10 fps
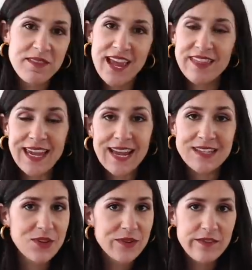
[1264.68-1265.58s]
from that, they
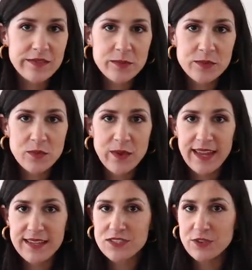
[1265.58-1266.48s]
are so comfortable to
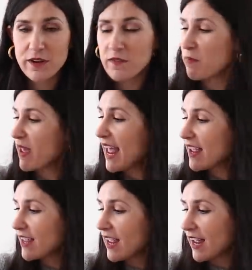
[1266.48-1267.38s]
wear straight off the bat.